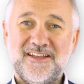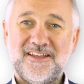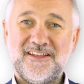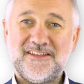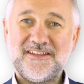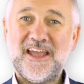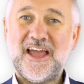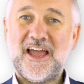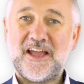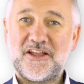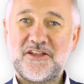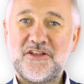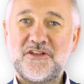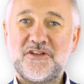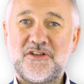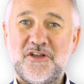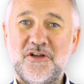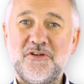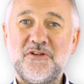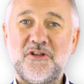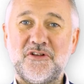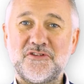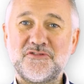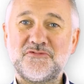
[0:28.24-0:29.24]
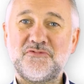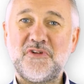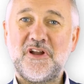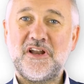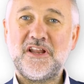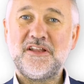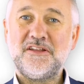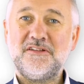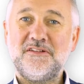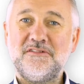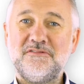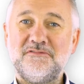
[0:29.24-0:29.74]
yeah, Kudos
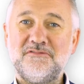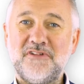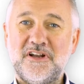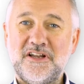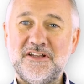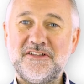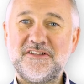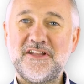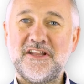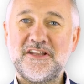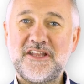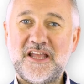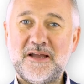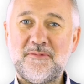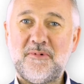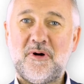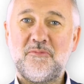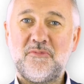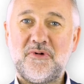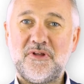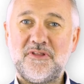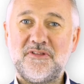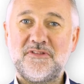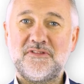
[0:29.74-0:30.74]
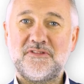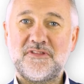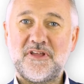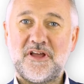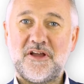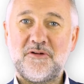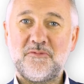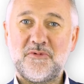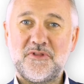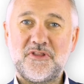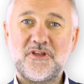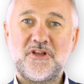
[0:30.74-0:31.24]
really did come up with
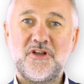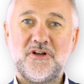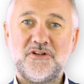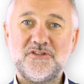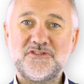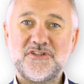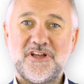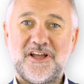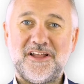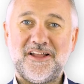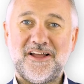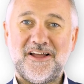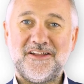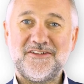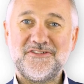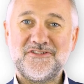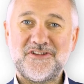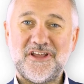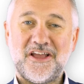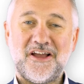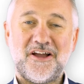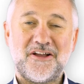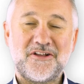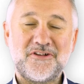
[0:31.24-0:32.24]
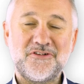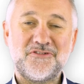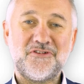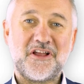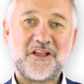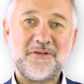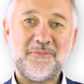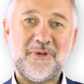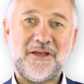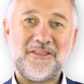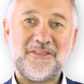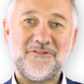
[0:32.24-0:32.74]
the goods, and yeah, I could
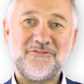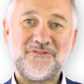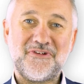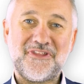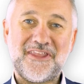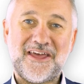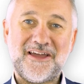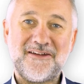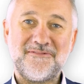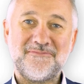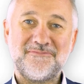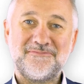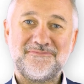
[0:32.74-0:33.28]
recommend them for that.